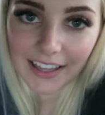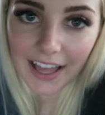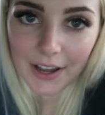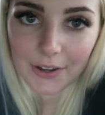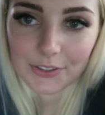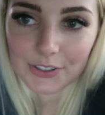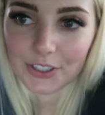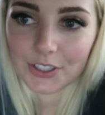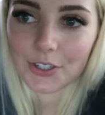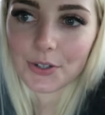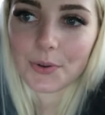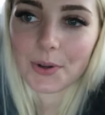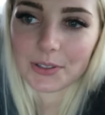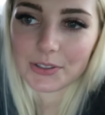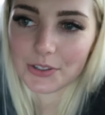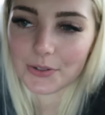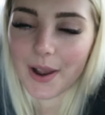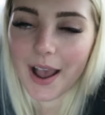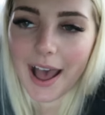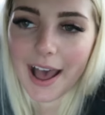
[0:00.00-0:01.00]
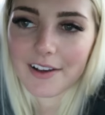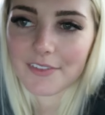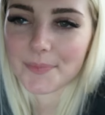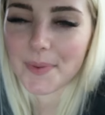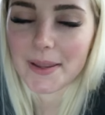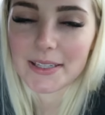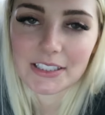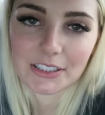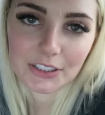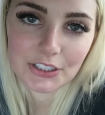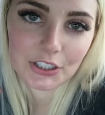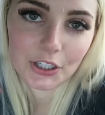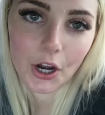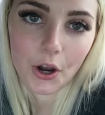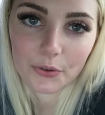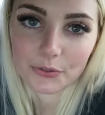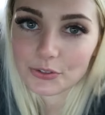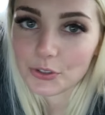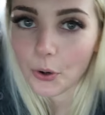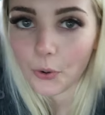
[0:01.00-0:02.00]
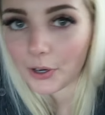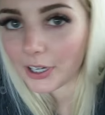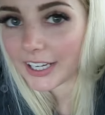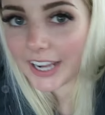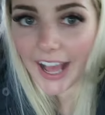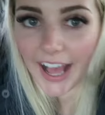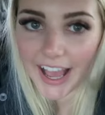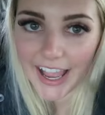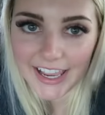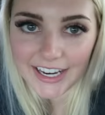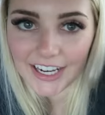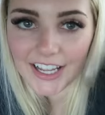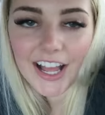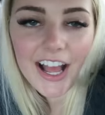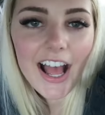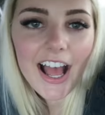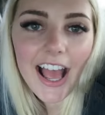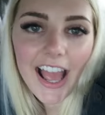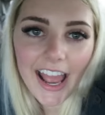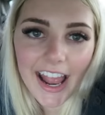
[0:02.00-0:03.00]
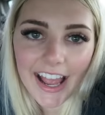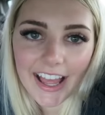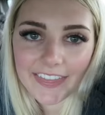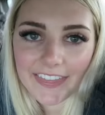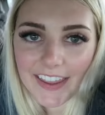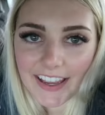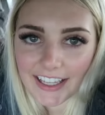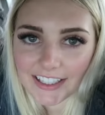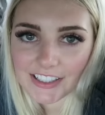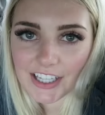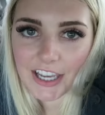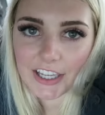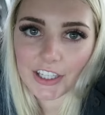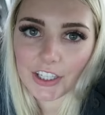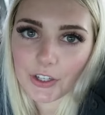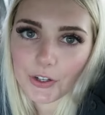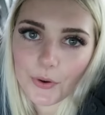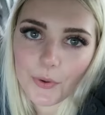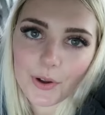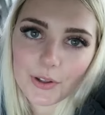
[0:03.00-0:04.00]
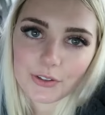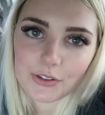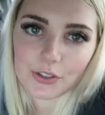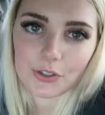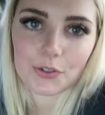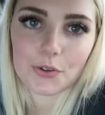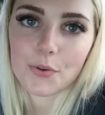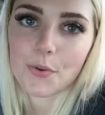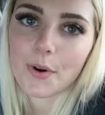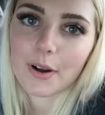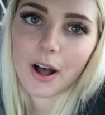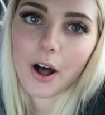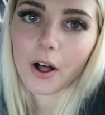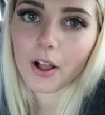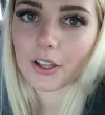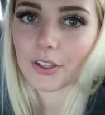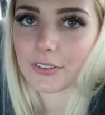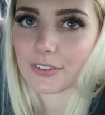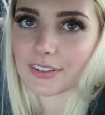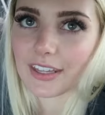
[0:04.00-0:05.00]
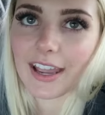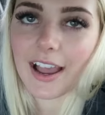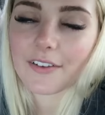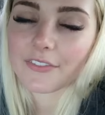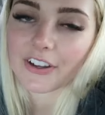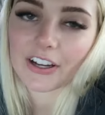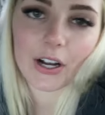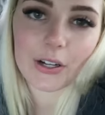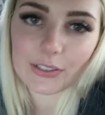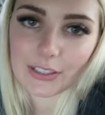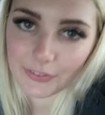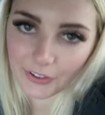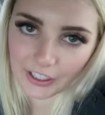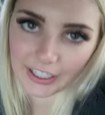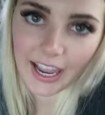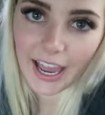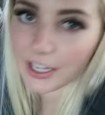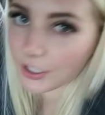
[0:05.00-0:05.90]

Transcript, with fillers: allows you to have basically your own tour guide and they can take you to all, they have like all different